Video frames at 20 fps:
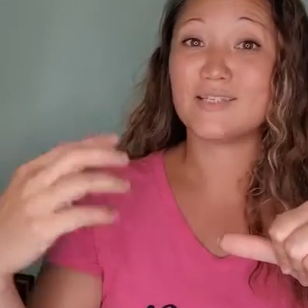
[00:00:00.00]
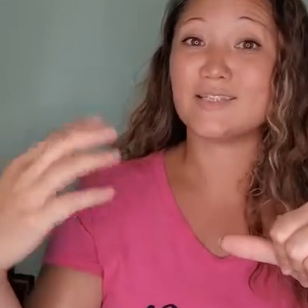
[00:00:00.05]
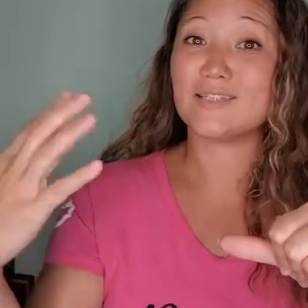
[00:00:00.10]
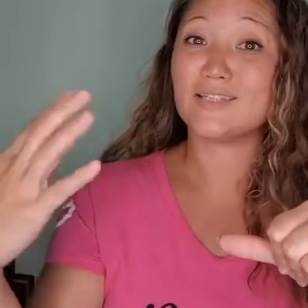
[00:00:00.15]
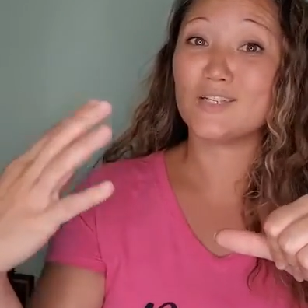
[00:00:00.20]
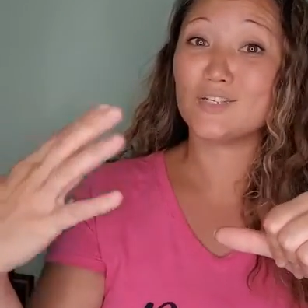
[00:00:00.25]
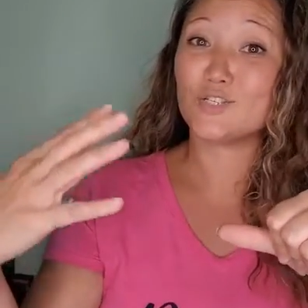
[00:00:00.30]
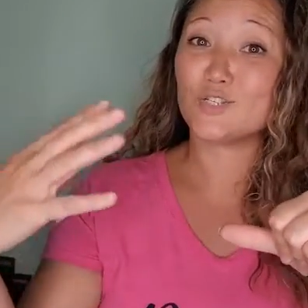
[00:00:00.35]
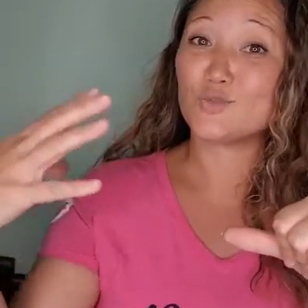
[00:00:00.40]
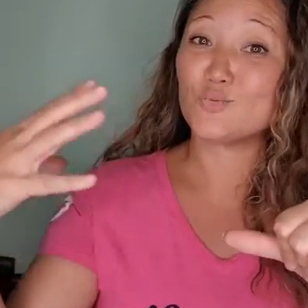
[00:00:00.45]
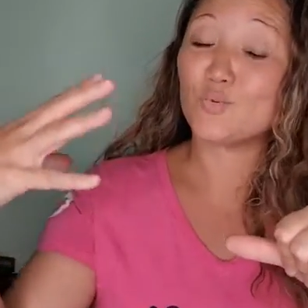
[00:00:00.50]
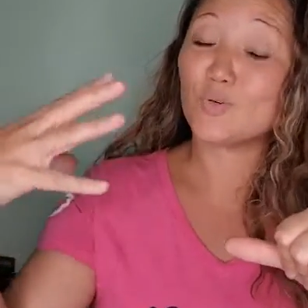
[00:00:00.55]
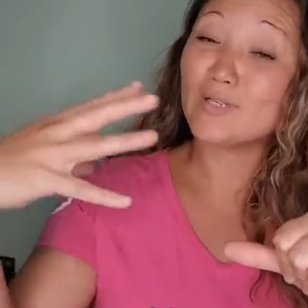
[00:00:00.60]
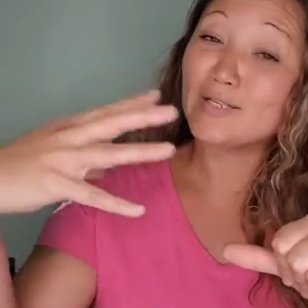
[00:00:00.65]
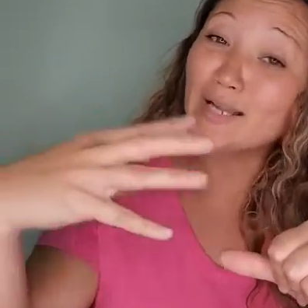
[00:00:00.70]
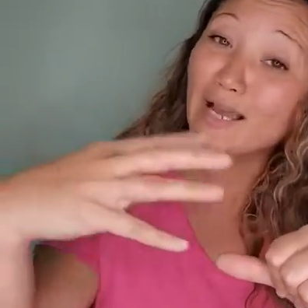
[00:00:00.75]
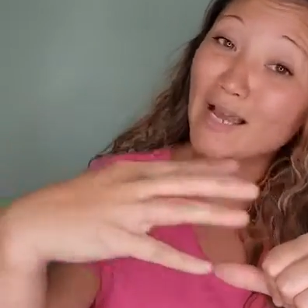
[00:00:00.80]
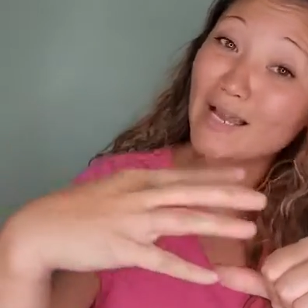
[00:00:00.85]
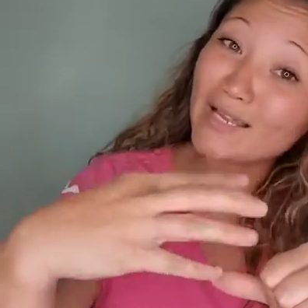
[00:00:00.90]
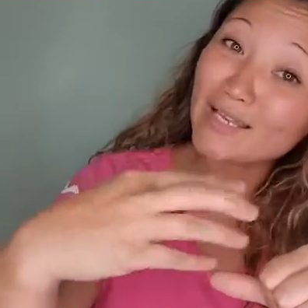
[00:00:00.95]
the stitches would
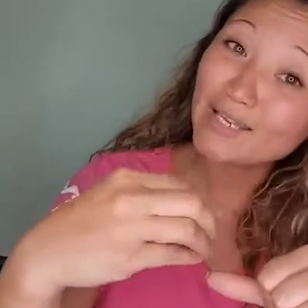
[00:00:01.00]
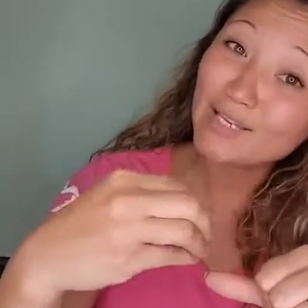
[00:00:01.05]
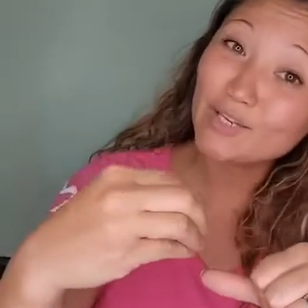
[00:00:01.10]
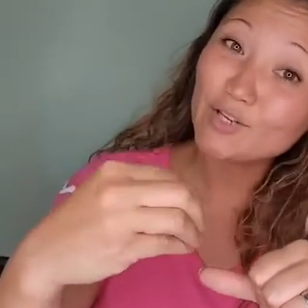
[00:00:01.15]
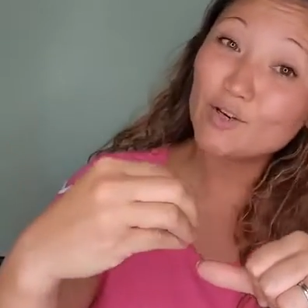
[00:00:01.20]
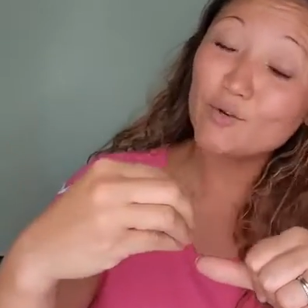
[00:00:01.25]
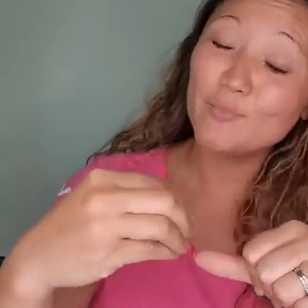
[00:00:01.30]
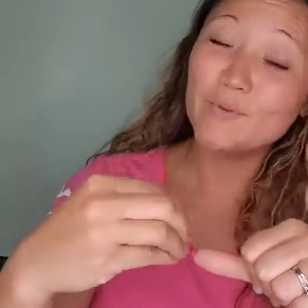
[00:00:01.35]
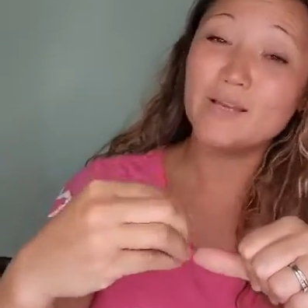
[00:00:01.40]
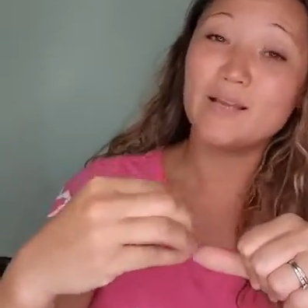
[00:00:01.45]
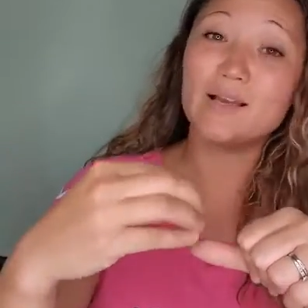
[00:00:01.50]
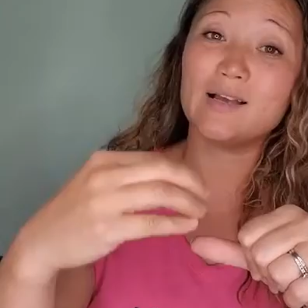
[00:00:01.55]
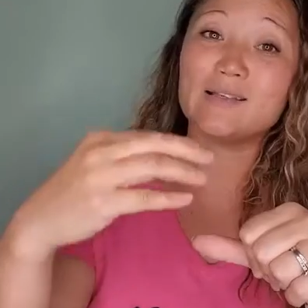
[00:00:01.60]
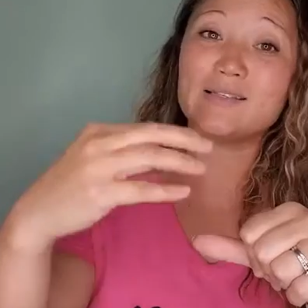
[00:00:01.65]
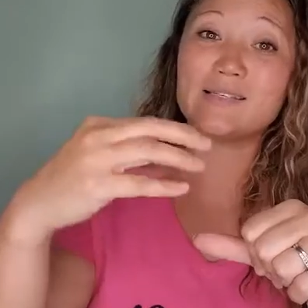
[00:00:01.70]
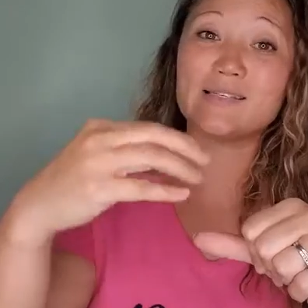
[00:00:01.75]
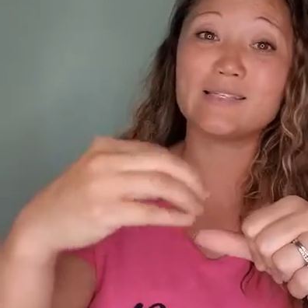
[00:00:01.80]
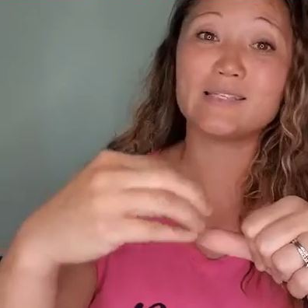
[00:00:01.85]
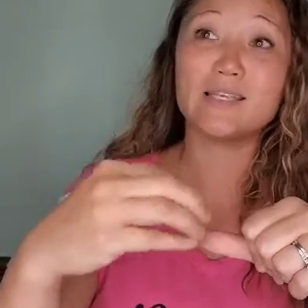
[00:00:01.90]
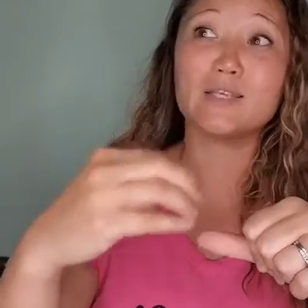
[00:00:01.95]
not heal because
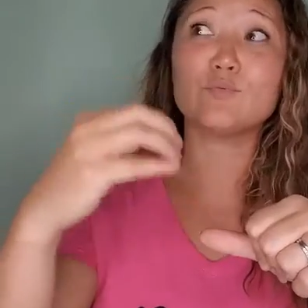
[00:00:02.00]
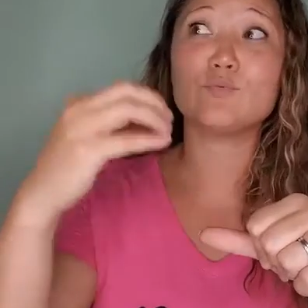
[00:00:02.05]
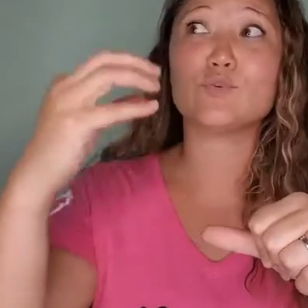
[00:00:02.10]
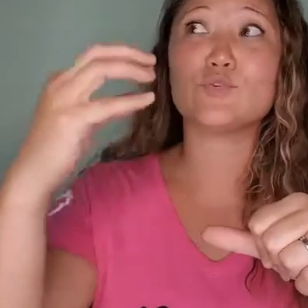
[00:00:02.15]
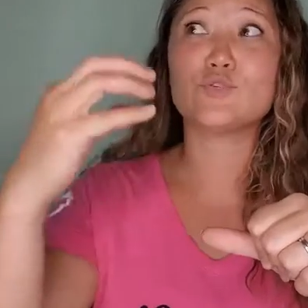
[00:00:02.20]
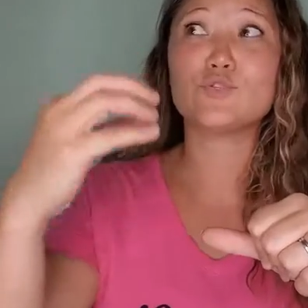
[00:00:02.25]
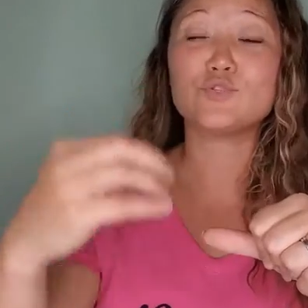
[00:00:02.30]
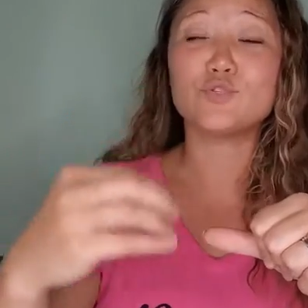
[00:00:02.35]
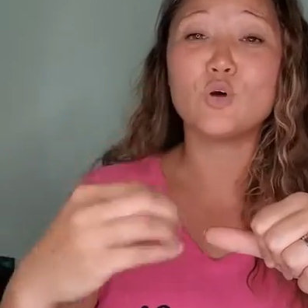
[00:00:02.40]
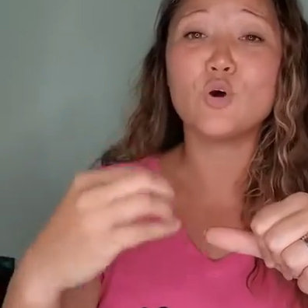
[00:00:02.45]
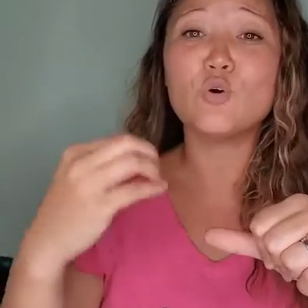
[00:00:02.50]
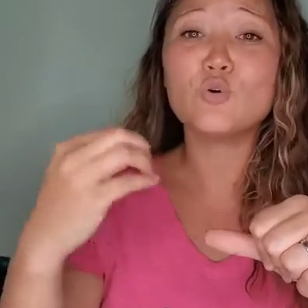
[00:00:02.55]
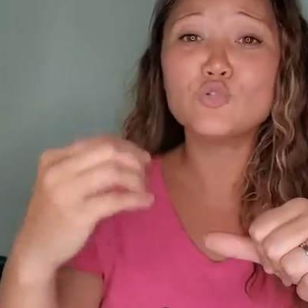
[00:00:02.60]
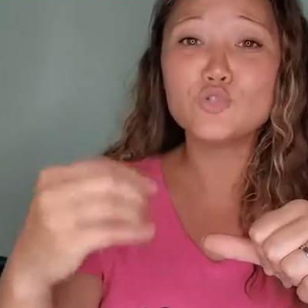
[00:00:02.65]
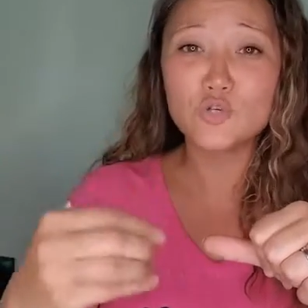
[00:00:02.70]
the skin was so